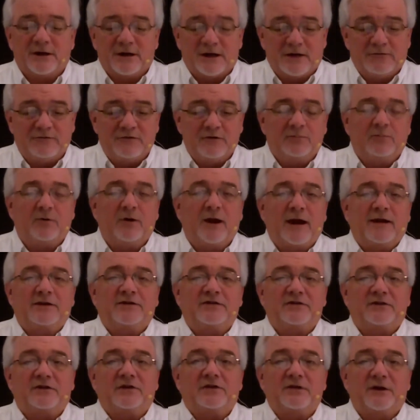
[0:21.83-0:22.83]
If you're
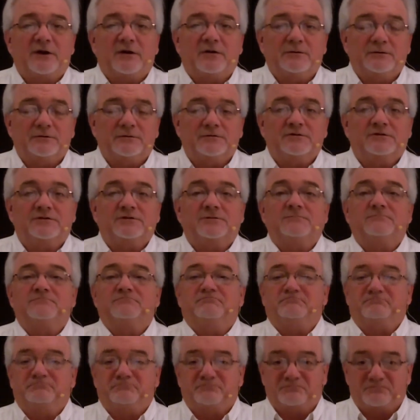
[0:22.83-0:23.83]
practicing those,
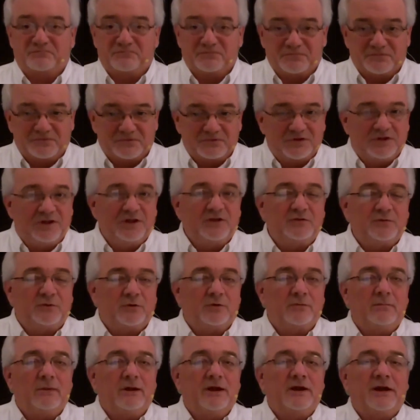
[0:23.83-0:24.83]
this
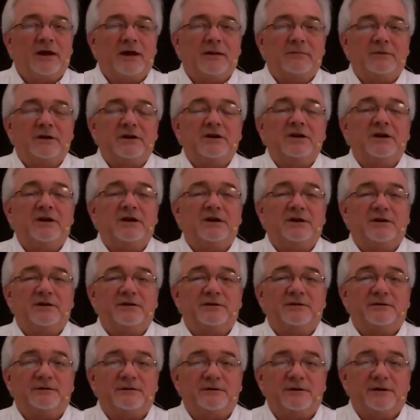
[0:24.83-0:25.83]
one may not be
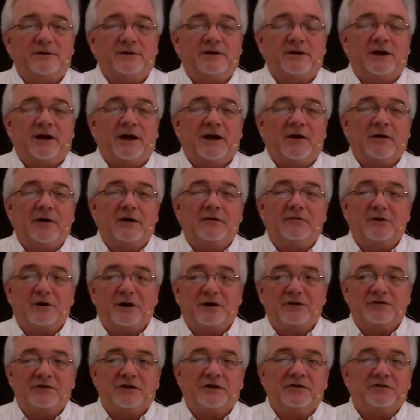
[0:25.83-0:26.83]
needed. However,
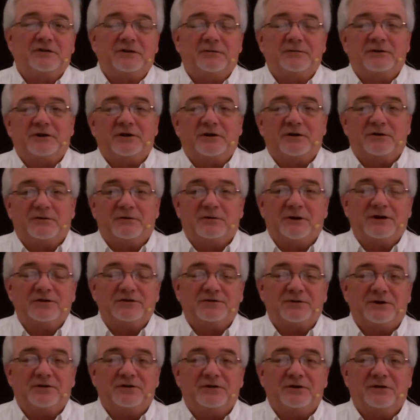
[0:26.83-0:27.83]
I saw something in a
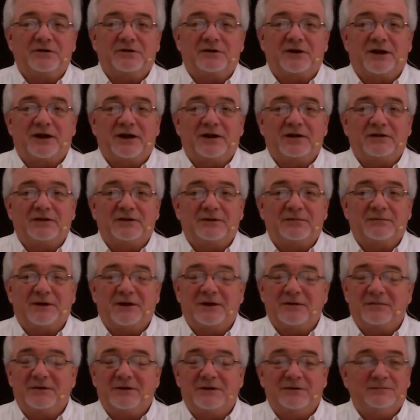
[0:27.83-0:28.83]
restaurant the other night that
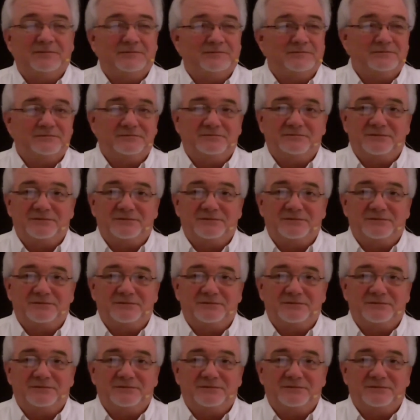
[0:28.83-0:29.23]
made me